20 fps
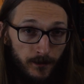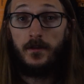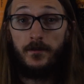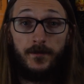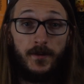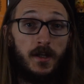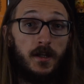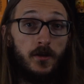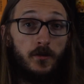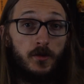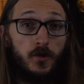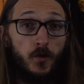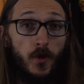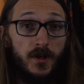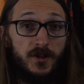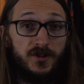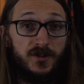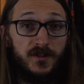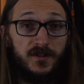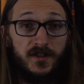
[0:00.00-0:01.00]
The video in
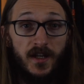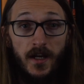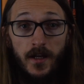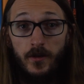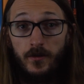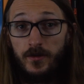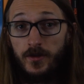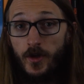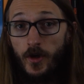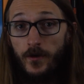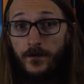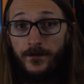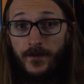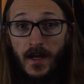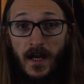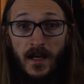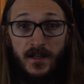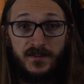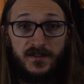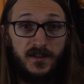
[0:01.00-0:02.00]
question titled Go
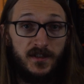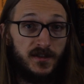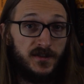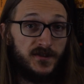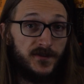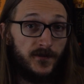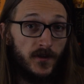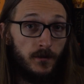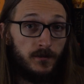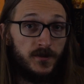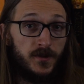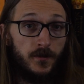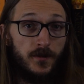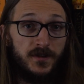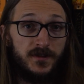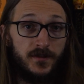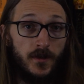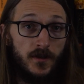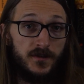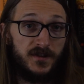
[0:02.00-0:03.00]
Fast is from To the
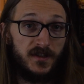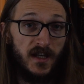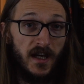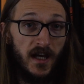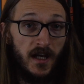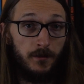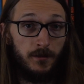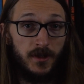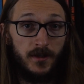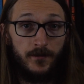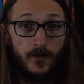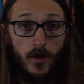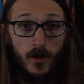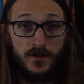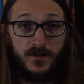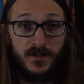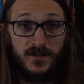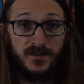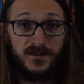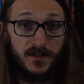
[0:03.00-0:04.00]
Stars Academy of
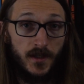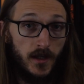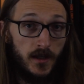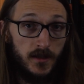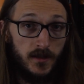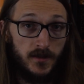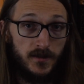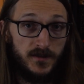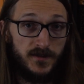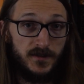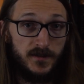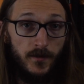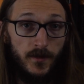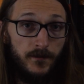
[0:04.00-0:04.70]
Arts and Science.